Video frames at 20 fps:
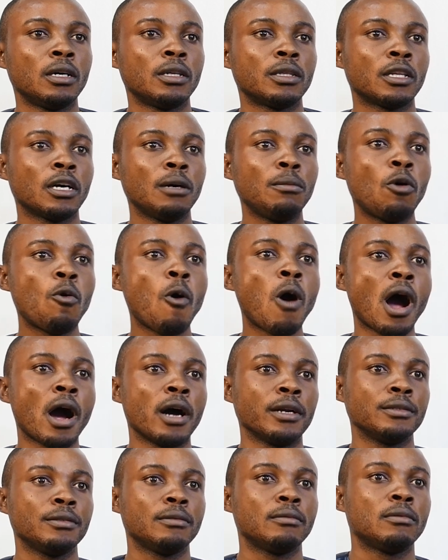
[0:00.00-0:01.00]
Number
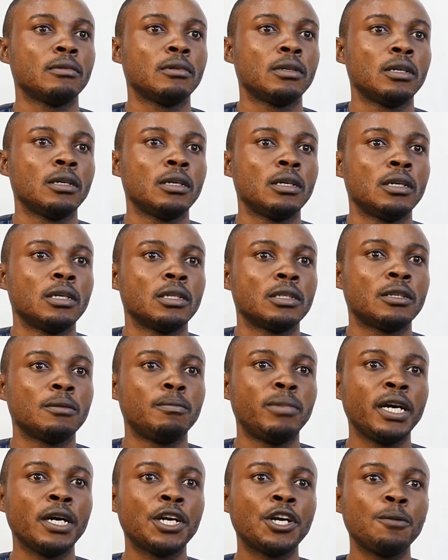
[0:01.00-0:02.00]
1. The
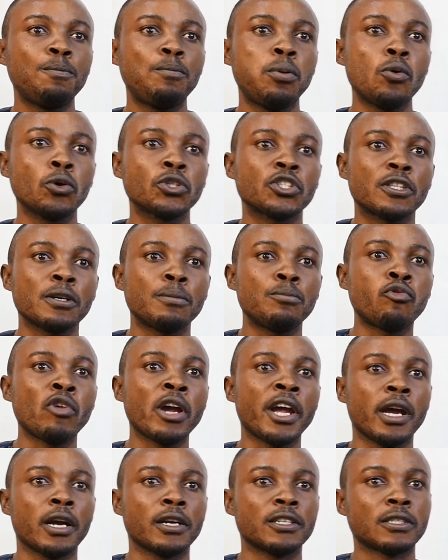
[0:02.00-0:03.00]
baker puts the
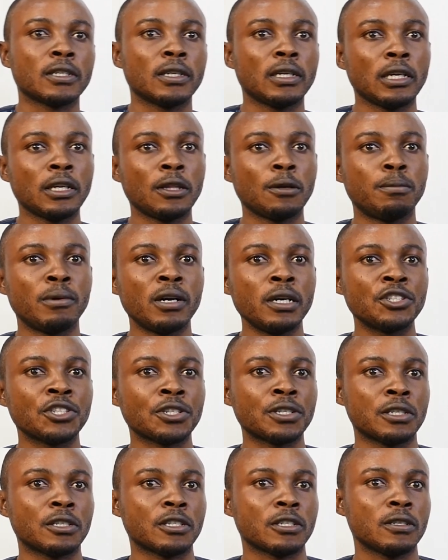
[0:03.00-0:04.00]
bread in the
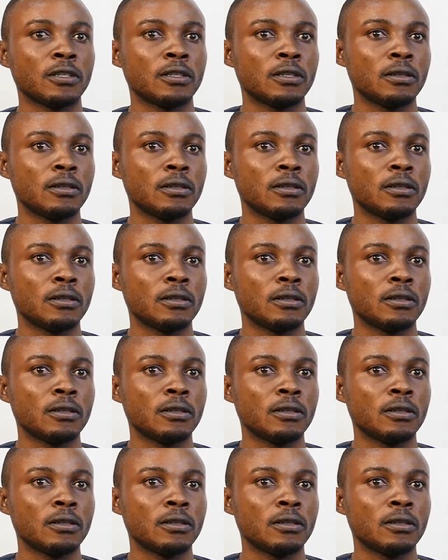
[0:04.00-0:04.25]
basket.